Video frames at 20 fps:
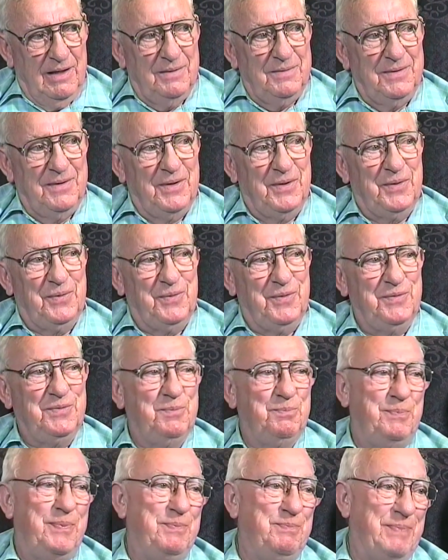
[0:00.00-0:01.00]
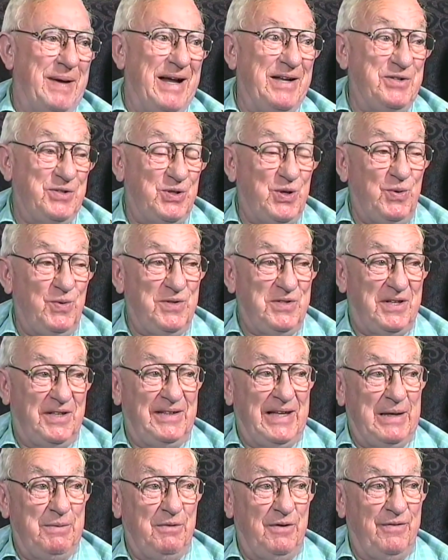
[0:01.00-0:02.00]
Oh, PATSU was the
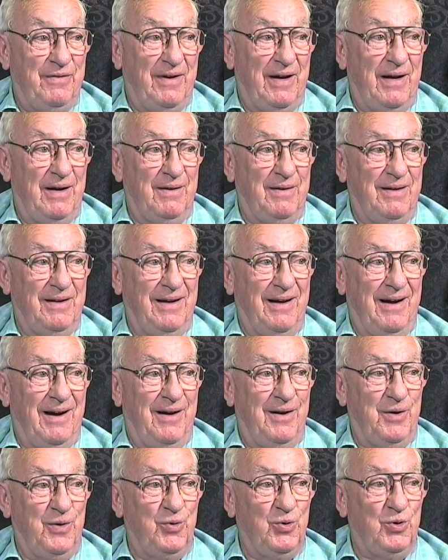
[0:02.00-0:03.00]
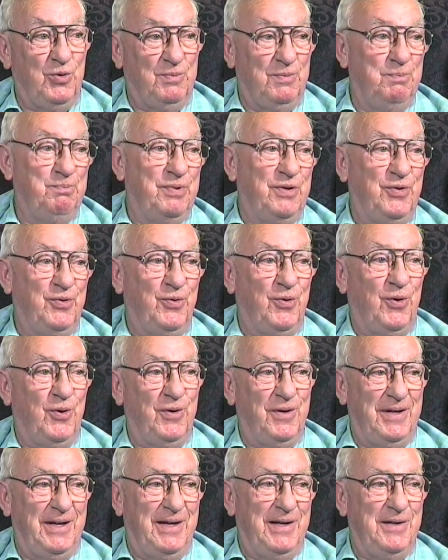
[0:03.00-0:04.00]
name of our, our group,
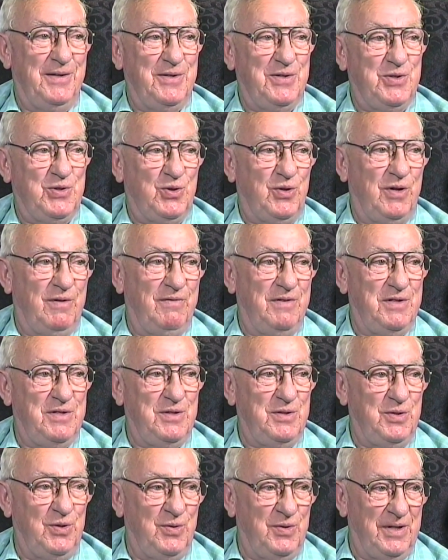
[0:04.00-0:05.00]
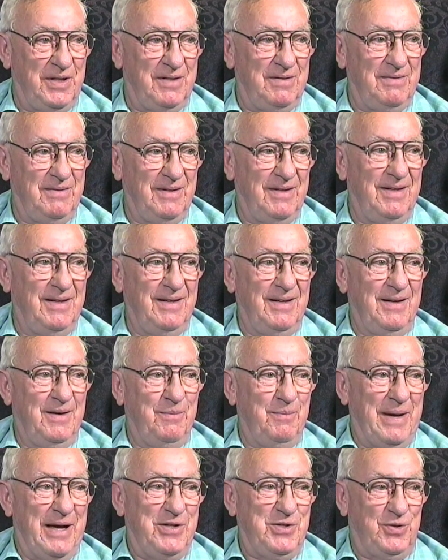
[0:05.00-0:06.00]
Patrol Air Service Unit,
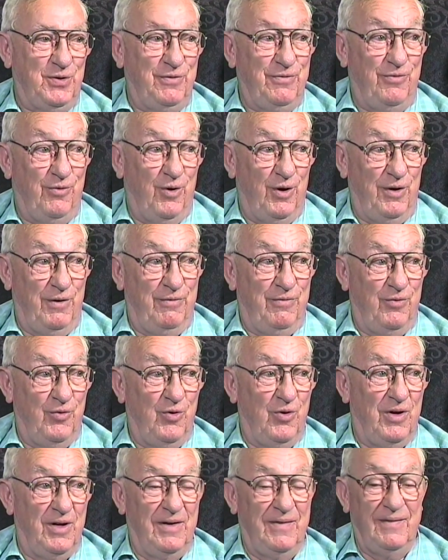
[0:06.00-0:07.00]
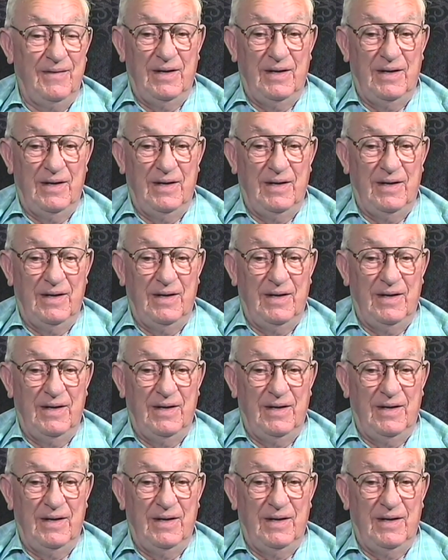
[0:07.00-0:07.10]
PATSU 44.